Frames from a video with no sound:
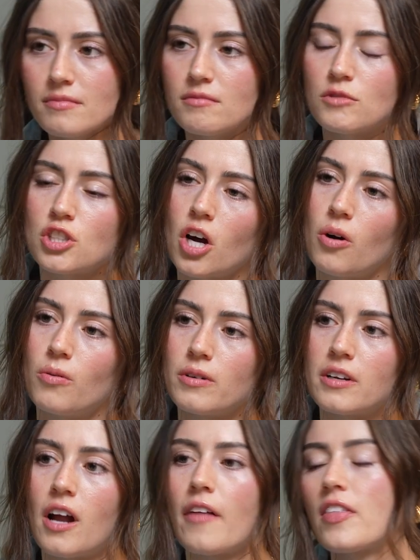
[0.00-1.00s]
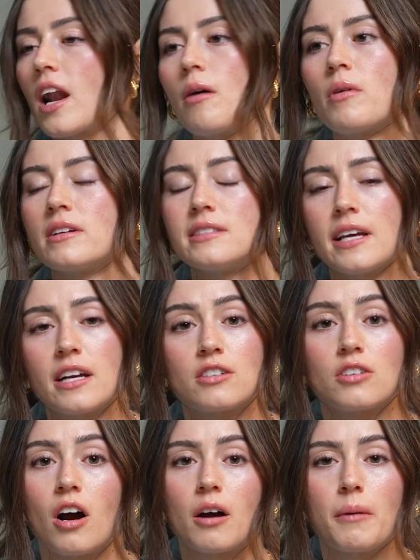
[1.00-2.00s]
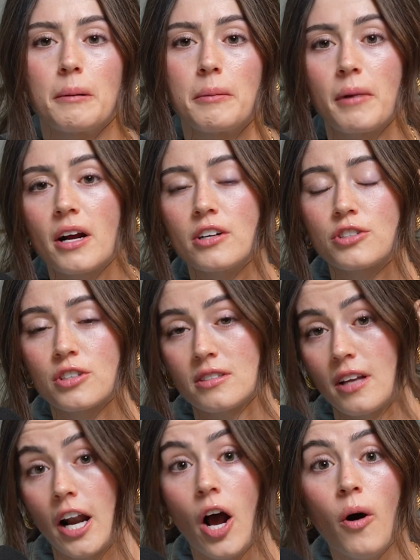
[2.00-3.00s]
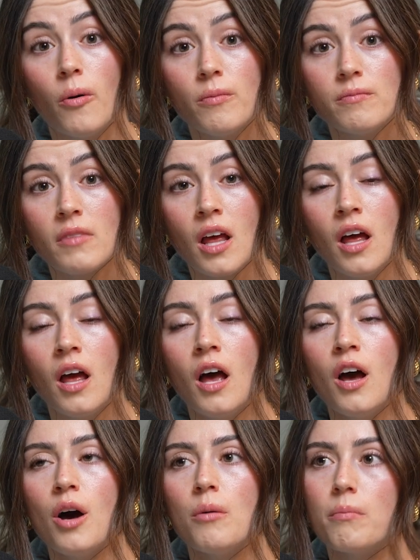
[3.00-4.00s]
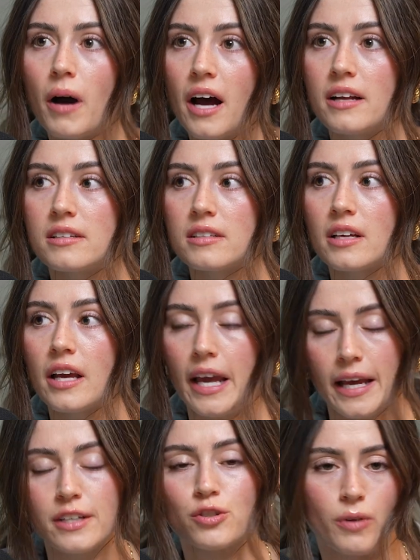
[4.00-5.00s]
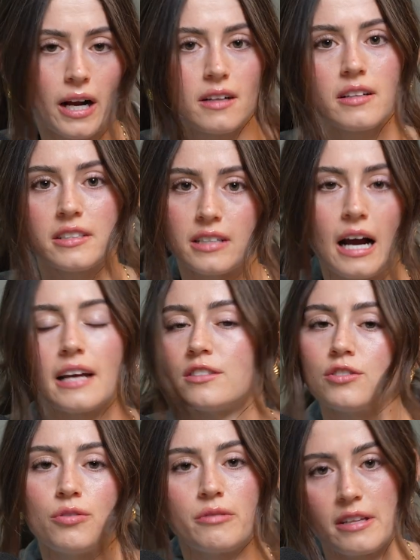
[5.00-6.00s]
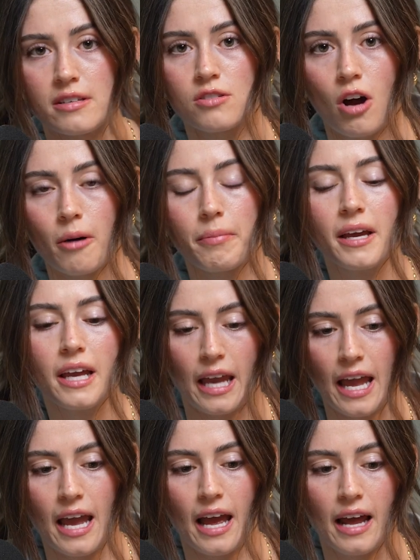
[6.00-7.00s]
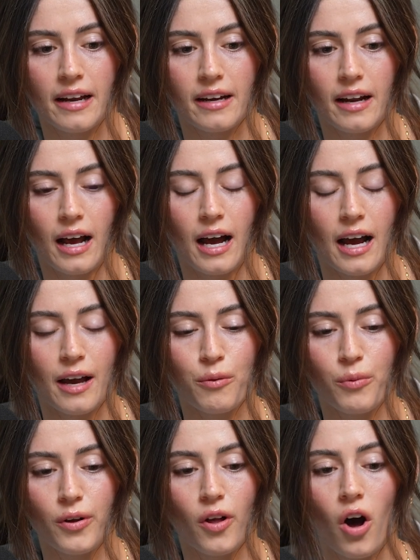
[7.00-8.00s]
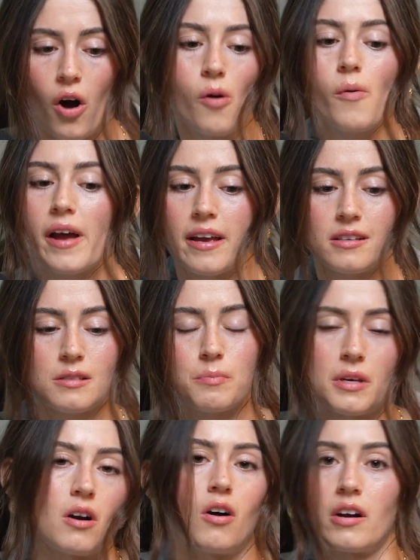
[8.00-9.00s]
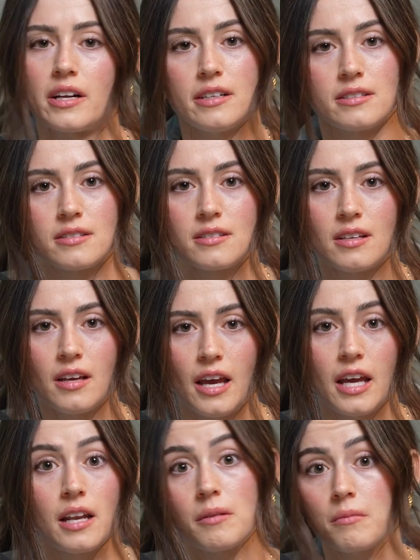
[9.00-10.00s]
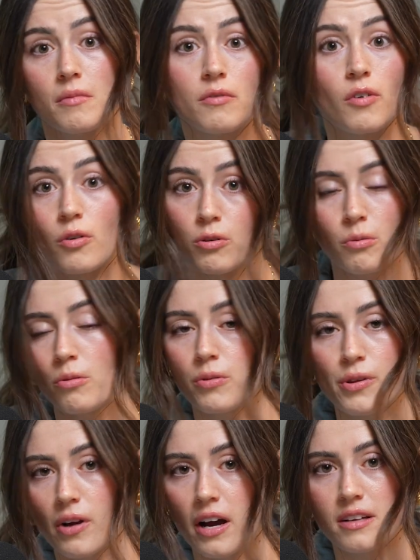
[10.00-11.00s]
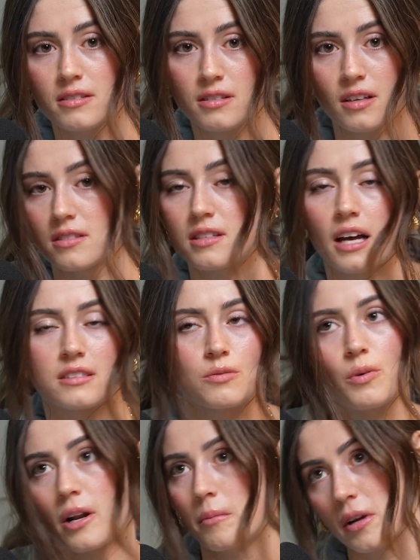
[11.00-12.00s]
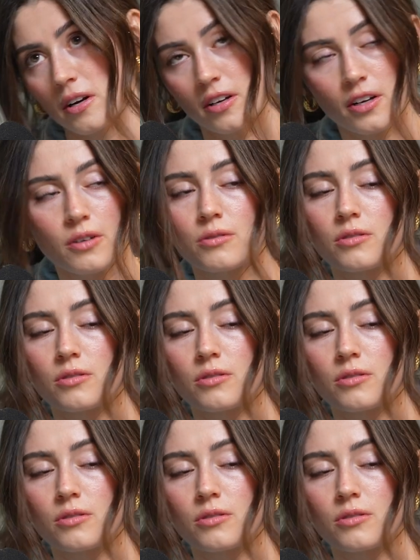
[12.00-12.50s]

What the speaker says: So not that I want to sit here and talk about my marriage, because I don't, but it directly ties to this topic, and I will always be honest and vulnerable with you guys, because that's what I'm here to do.